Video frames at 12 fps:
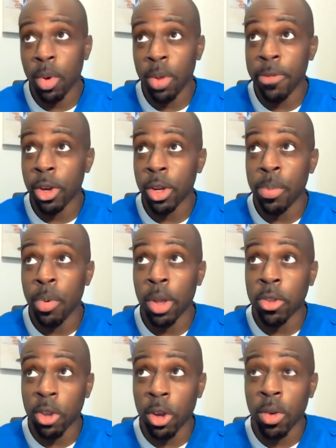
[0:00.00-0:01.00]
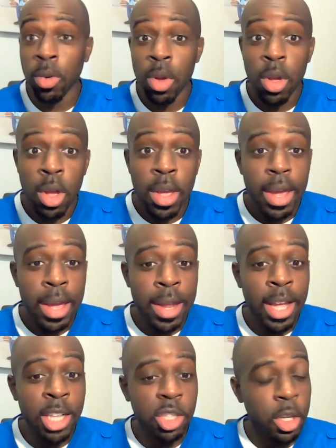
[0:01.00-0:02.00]
point. Very good point. So
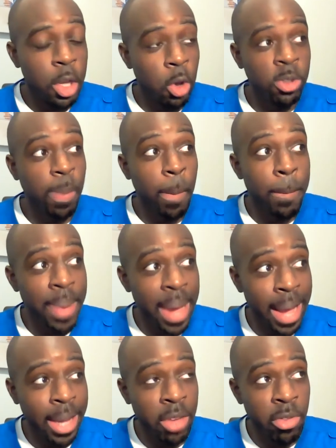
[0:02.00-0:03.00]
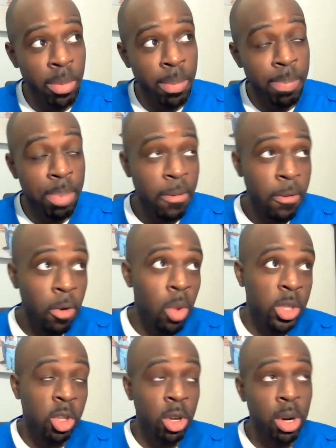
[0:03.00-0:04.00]
it actually goes back even before
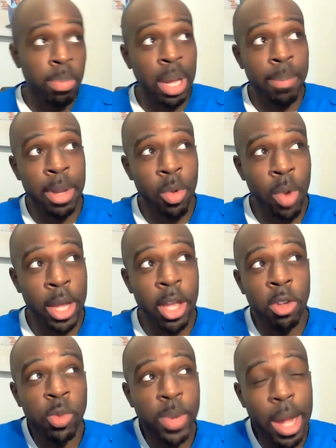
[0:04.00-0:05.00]
we started Black Men and White Coats.